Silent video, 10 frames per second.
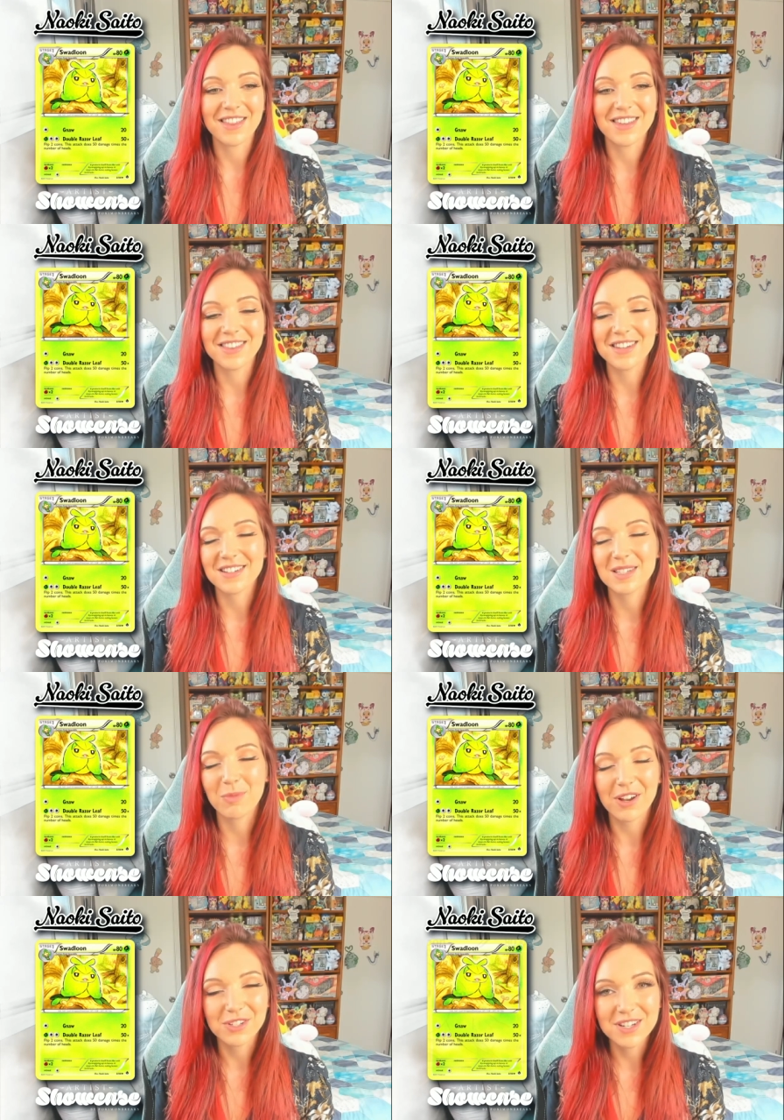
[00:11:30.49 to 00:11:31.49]
I think the
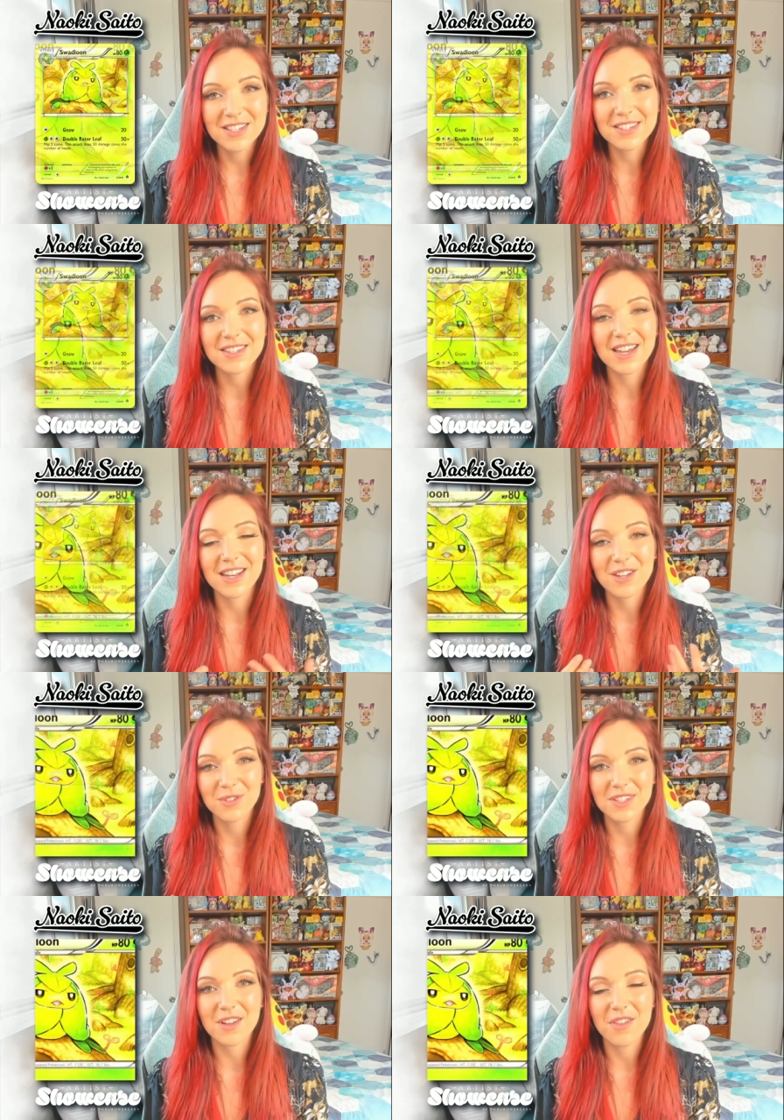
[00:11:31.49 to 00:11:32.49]
expressions that he
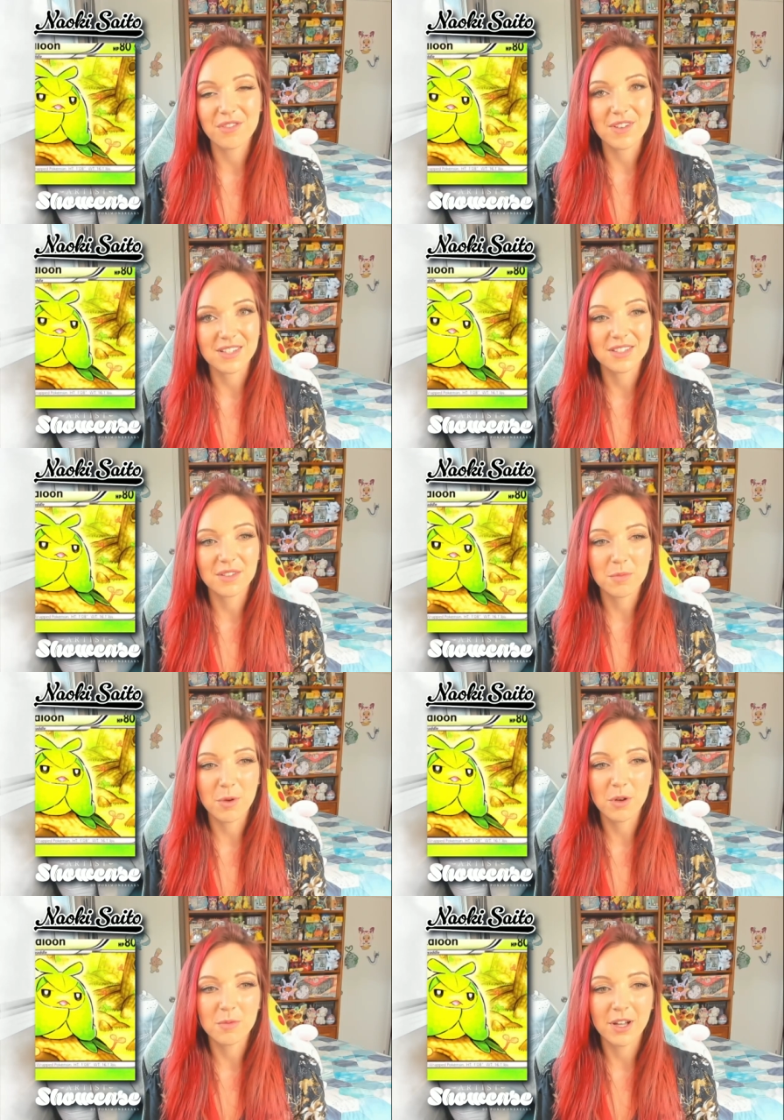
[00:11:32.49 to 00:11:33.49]
uses on the faces of the
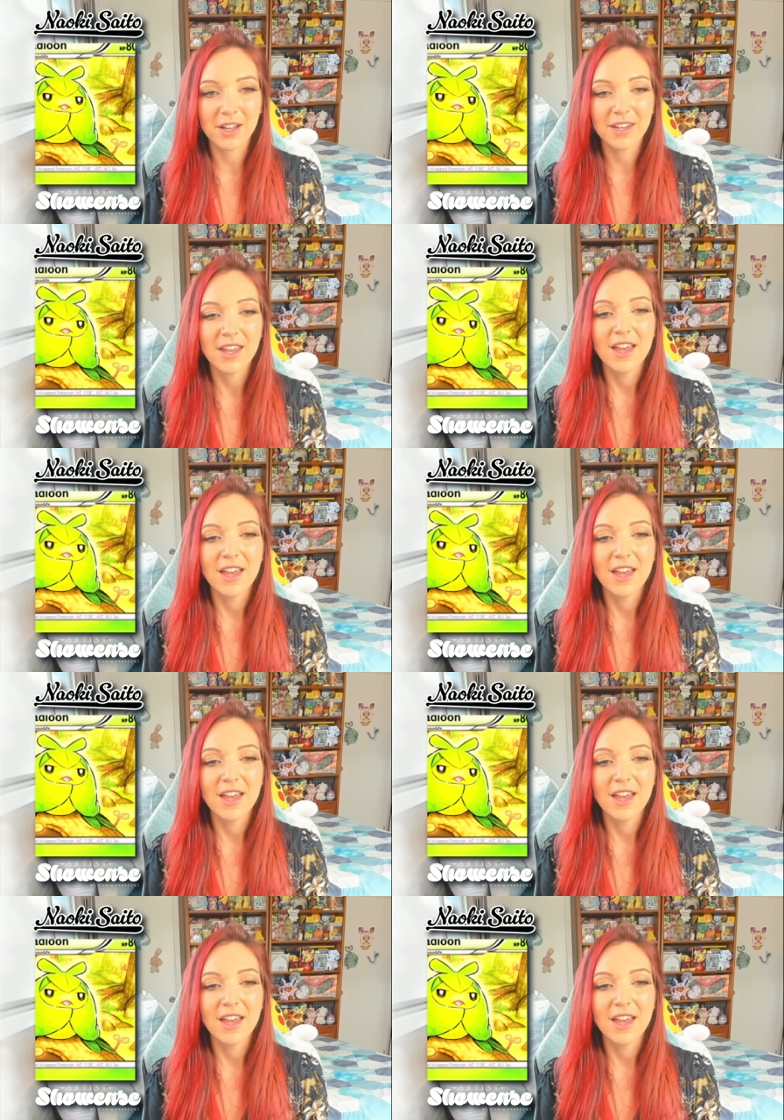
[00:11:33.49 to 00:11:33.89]
Pokemon,